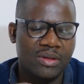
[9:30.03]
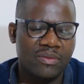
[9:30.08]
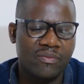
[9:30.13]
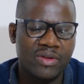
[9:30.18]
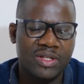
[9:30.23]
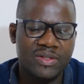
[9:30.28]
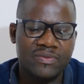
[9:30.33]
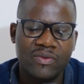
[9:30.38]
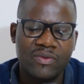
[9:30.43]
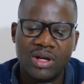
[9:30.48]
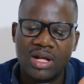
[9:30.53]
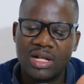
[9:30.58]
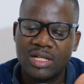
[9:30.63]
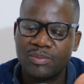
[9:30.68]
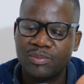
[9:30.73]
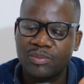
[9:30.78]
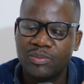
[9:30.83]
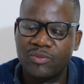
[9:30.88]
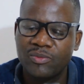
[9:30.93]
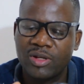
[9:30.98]
First
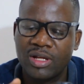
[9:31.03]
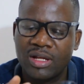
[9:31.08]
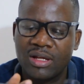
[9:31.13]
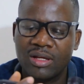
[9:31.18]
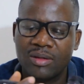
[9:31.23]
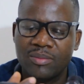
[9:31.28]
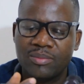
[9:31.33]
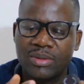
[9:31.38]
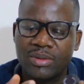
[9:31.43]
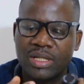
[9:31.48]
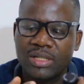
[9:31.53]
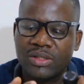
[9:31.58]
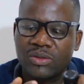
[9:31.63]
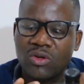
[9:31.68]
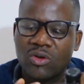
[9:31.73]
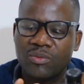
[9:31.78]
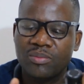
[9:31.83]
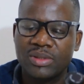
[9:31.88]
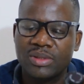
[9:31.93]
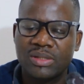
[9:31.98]
focal plane
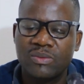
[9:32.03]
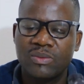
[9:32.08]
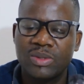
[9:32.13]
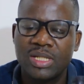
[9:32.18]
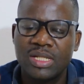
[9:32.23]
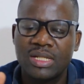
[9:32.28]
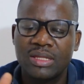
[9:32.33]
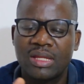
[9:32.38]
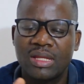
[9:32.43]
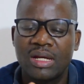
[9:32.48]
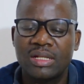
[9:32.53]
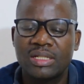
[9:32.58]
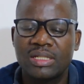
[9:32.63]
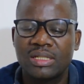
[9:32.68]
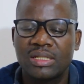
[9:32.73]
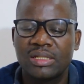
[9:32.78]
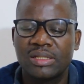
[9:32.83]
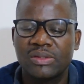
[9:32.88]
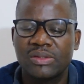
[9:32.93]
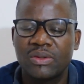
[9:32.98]
scope, meaning that
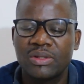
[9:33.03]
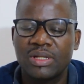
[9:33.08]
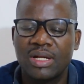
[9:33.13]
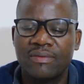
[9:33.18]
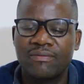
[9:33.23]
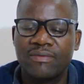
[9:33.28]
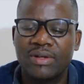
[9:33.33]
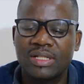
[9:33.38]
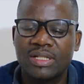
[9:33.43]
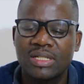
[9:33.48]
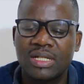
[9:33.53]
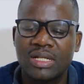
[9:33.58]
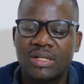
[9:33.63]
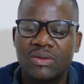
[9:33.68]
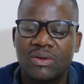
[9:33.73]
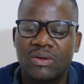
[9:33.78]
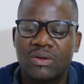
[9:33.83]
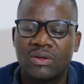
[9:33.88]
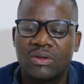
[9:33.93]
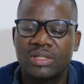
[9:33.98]
it's not
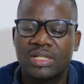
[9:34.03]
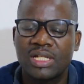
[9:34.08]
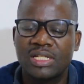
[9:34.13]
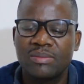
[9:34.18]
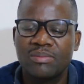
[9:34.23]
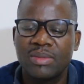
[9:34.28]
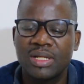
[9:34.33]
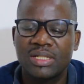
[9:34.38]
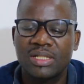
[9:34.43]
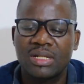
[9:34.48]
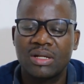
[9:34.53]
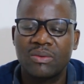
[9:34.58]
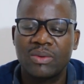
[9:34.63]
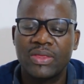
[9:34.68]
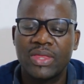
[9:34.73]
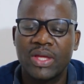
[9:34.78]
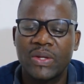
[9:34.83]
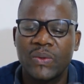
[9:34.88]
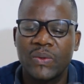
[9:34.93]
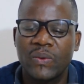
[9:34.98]
affected, or doesn't matter
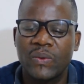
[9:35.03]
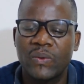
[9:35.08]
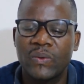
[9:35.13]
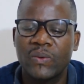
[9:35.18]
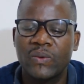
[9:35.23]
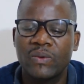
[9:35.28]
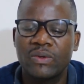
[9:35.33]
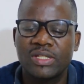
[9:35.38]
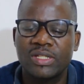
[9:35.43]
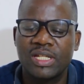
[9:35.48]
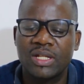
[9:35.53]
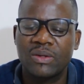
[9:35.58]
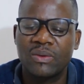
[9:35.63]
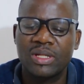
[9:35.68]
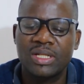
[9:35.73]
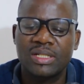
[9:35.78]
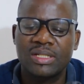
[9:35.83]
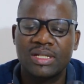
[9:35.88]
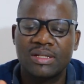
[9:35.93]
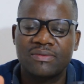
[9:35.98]
whether you
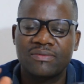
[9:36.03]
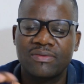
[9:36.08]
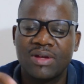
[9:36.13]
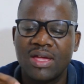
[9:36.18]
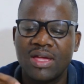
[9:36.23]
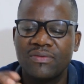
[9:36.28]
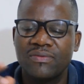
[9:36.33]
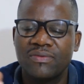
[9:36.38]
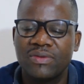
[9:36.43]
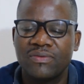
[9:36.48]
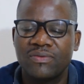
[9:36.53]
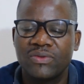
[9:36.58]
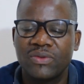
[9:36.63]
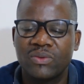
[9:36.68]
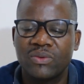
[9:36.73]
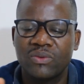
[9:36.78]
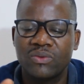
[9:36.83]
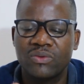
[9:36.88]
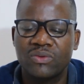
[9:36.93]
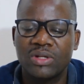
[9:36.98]
0885 if
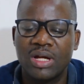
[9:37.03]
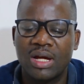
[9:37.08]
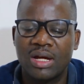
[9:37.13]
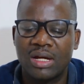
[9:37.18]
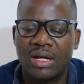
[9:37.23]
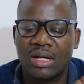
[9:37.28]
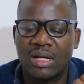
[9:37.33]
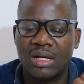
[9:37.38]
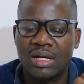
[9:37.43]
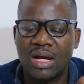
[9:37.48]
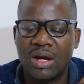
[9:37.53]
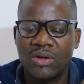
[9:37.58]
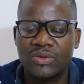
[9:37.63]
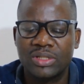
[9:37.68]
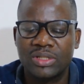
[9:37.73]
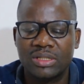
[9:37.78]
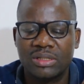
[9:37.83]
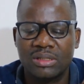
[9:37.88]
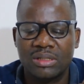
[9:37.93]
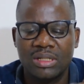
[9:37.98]
you are
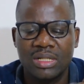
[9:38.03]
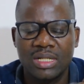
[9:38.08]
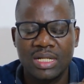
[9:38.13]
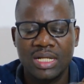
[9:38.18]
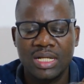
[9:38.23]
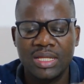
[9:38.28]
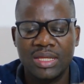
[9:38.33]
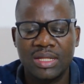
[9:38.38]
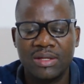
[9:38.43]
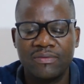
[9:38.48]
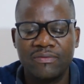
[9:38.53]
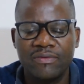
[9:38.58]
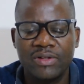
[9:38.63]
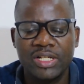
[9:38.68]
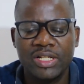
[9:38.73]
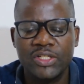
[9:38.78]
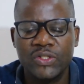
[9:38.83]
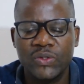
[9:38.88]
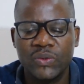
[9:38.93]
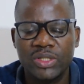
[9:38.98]
out in the
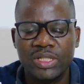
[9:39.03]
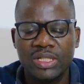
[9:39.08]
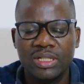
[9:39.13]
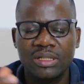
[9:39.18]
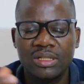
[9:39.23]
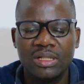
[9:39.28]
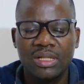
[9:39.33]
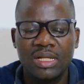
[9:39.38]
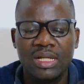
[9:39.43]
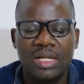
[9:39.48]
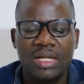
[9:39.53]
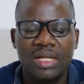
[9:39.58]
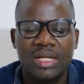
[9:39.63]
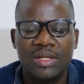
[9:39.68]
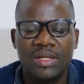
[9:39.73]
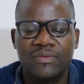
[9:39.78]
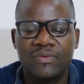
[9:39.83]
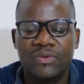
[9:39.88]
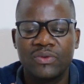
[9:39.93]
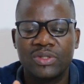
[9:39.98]
field shooting,
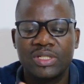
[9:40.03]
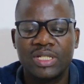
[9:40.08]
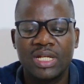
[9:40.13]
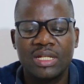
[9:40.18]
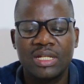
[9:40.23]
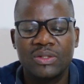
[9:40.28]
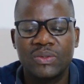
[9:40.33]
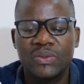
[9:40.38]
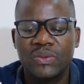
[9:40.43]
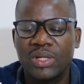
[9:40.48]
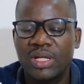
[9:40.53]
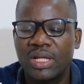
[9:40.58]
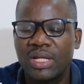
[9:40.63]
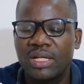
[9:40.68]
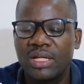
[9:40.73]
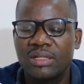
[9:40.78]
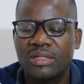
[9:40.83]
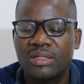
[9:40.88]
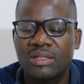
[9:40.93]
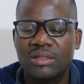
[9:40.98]
if you turn it to
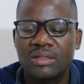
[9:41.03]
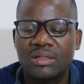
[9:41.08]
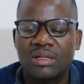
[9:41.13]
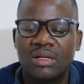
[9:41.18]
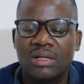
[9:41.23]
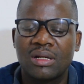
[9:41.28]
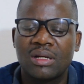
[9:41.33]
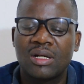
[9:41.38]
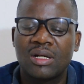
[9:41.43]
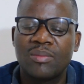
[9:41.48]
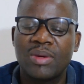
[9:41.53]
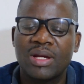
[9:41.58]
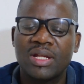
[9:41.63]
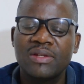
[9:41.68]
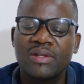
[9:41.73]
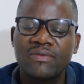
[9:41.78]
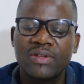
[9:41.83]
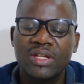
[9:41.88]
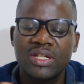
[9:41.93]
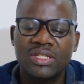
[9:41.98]
8
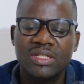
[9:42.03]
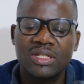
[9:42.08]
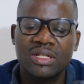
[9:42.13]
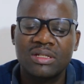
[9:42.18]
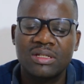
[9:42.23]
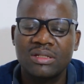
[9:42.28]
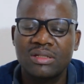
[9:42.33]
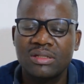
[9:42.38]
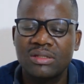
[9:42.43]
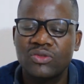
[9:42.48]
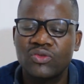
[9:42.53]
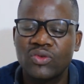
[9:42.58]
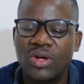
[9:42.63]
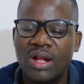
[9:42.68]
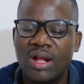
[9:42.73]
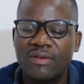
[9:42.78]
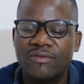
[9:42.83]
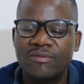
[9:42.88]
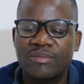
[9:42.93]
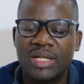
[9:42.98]
magnification,
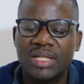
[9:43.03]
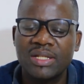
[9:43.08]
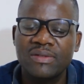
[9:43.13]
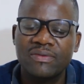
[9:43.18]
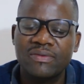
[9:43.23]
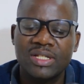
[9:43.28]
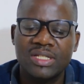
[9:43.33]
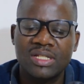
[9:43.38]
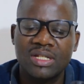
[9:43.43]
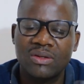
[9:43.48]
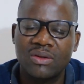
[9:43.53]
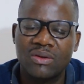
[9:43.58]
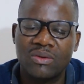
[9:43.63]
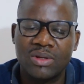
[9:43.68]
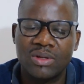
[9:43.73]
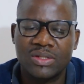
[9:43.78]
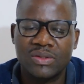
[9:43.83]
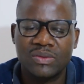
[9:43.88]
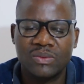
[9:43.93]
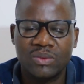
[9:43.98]
12 magnification,
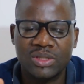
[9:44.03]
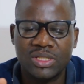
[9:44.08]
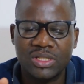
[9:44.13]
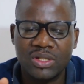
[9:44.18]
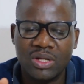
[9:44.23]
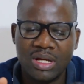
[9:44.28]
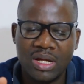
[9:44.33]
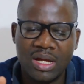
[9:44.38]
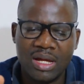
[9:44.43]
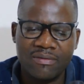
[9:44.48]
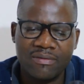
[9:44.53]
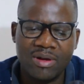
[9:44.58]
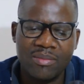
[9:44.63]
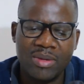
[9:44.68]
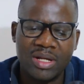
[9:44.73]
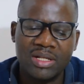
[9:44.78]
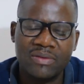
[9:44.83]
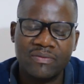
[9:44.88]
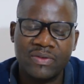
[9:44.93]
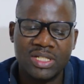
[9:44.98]
or whichever
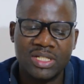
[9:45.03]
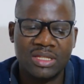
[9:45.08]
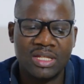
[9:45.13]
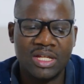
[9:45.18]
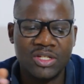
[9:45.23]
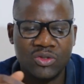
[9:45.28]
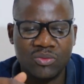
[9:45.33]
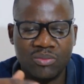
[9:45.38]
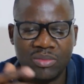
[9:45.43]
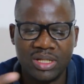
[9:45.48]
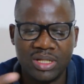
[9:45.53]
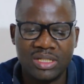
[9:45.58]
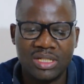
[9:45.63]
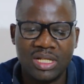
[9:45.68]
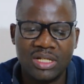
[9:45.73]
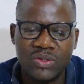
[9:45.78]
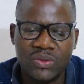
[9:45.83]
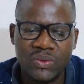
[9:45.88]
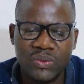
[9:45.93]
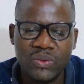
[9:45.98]
magnification that you may
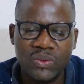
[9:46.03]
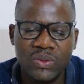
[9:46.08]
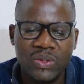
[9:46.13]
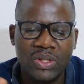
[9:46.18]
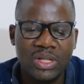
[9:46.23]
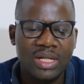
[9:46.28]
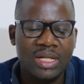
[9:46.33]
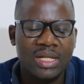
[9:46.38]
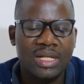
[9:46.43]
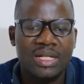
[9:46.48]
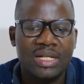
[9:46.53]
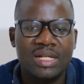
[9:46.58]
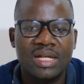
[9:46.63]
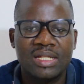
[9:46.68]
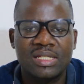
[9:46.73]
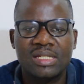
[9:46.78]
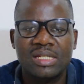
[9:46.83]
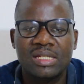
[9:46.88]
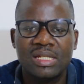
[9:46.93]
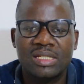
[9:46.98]
turn to, it
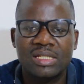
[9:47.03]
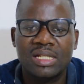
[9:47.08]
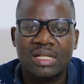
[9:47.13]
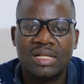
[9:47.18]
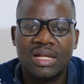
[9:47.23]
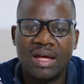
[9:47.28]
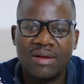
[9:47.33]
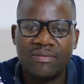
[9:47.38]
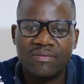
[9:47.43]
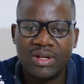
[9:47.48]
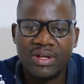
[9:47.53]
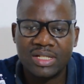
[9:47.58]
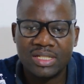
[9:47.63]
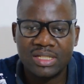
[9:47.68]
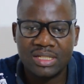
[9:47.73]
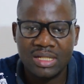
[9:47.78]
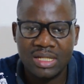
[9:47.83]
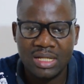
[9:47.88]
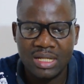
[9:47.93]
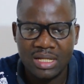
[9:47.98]
doesn't necessarily
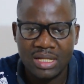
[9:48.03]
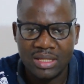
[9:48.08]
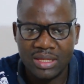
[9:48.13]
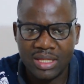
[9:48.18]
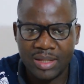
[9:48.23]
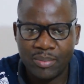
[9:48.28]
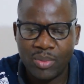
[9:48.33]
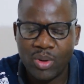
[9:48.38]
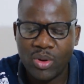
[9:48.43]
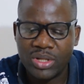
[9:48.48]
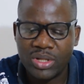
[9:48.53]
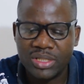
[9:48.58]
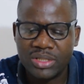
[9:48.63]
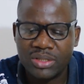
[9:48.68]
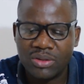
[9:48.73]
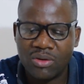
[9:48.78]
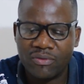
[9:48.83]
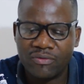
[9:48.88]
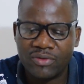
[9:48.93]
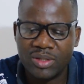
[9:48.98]
affect the point
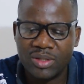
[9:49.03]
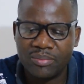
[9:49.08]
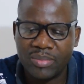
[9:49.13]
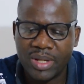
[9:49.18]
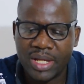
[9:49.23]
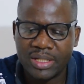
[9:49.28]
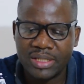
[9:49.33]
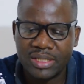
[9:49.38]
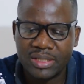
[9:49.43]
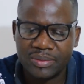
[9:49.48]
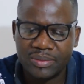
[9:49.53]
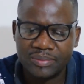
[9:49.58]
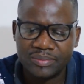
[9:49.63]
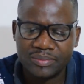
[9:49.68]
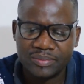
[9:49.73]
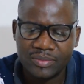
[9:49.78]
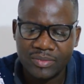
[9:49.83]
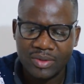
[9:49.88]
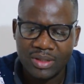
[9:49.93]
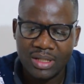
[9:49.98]
of impact.
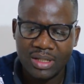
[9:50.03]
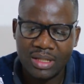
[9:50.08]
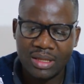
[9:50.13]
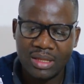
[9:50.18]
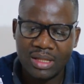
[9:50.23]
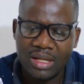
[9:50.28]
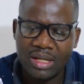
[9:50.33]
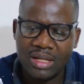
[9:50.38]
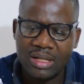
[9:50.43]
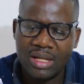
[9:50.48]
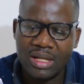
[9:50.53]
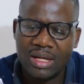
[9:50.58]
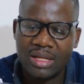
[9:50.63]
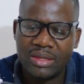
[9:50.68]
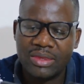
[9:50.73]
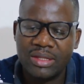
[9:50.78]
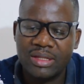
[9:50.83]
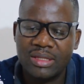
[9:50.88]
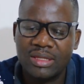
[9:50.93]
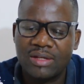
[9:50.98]
And then
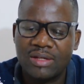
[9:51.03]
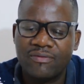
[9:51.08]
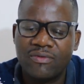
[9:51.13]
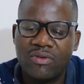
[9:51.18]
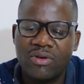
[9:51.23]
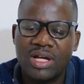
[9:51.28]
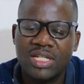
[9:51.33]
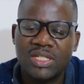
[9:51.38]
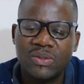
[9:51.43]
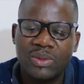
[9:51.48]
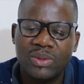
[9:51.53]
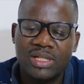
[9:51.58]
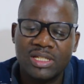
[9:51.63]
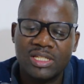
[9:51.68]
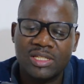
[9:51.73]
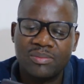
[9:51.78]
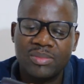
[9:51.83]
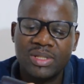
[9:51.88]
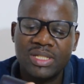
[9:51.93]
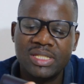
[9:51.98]
I think the focus wheel
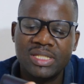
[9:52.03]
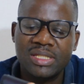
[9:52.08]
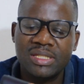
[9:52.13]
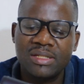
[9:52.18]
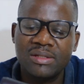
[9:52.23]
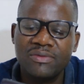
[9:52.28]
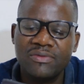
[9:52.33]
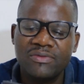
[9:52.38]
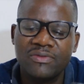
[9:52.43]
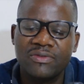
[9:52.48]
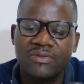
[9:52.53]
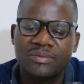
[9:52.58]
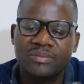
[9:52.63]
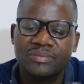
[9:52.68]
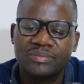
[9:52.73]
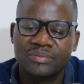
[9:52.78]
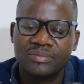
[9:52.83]
is a bit stiff,